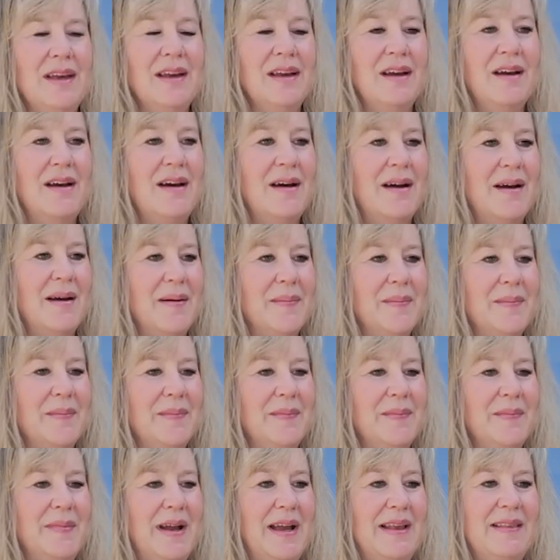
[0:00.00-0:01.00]

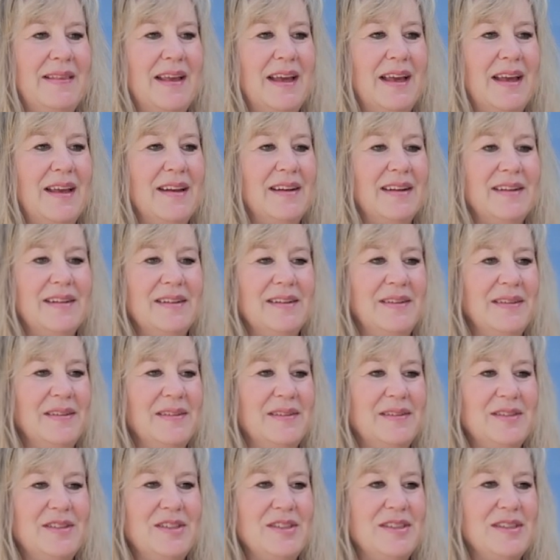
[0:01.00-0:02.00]
and then
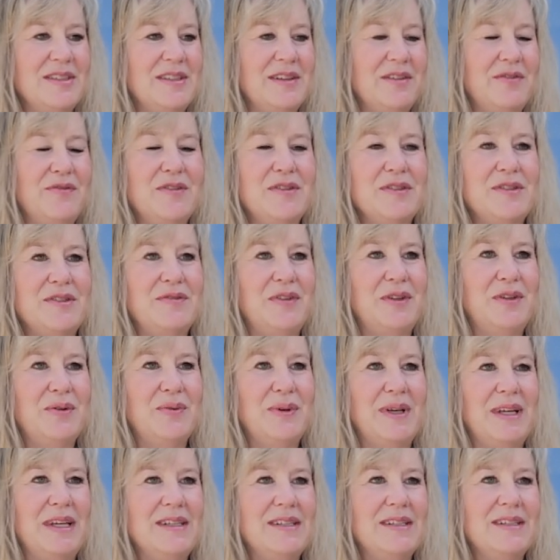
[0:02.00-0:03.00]
just the first few
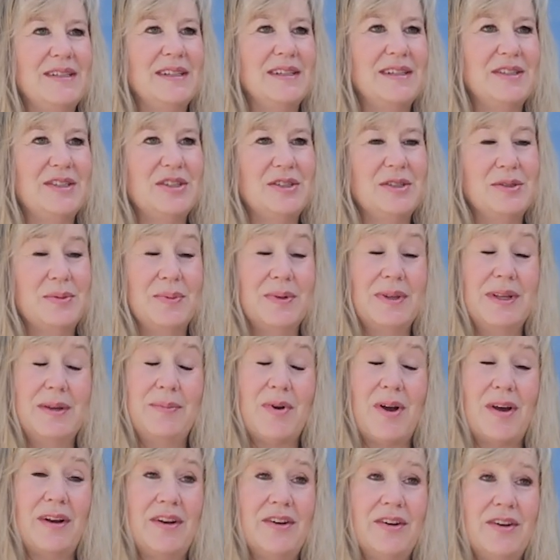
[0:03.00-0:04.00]
weeks, it's just really
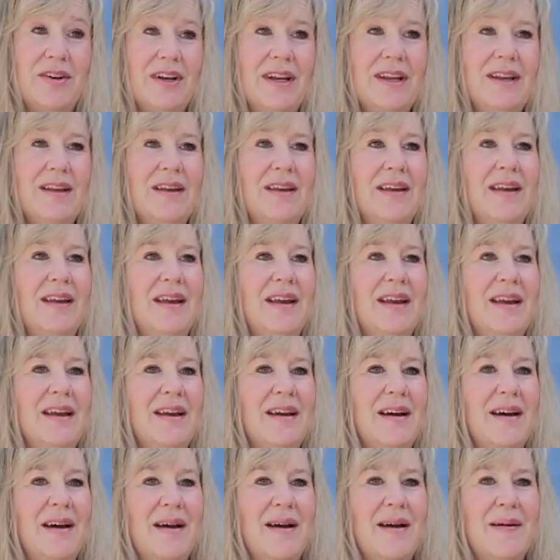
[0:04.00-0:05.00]
monitoring.
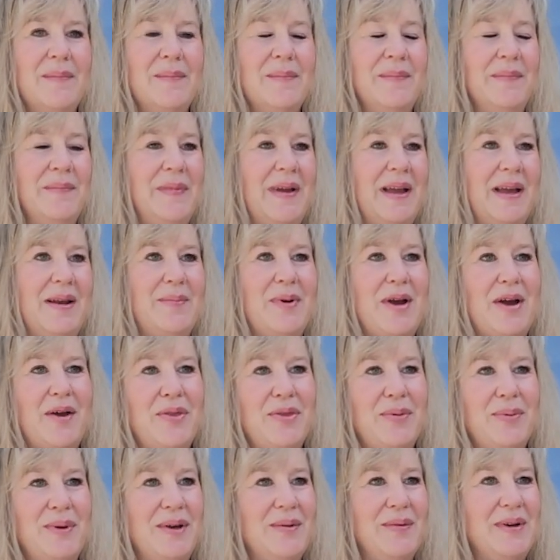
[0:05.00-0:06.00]
At
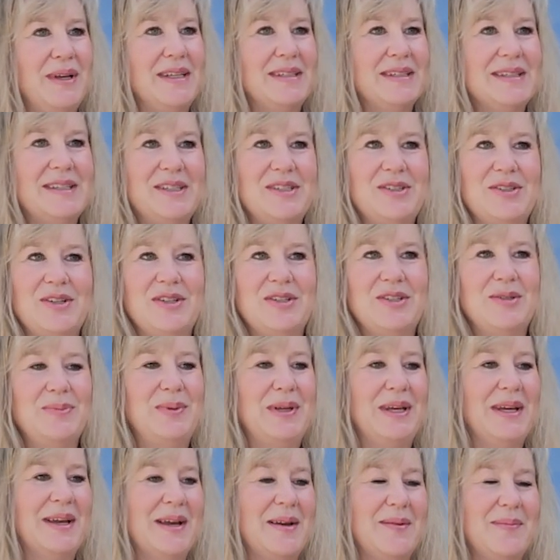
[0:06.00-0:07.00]
about 3 weeks, they start to
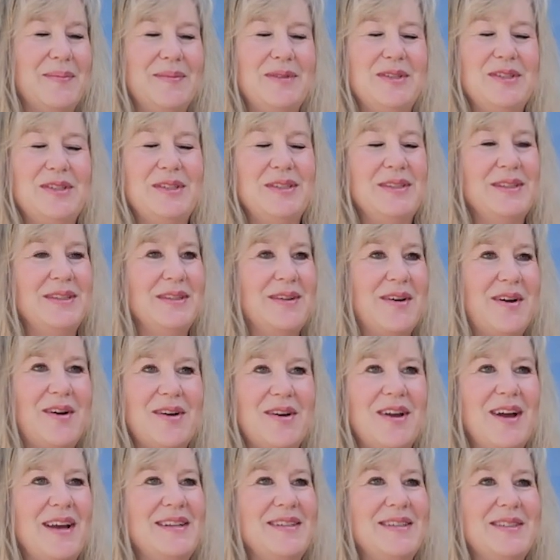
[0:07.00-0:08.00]
become just
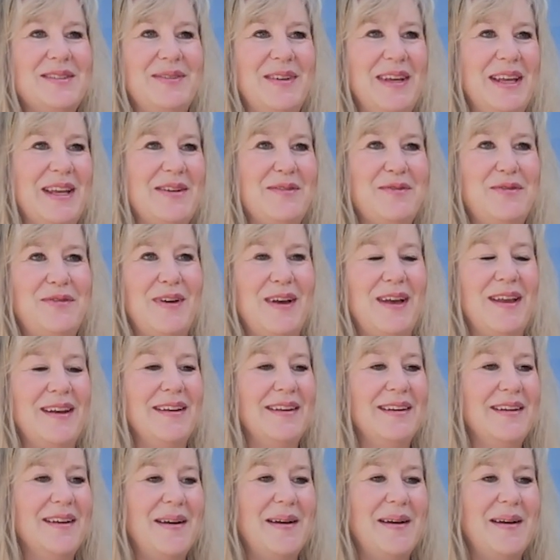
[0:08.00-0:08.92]
all kinds of kitten fun.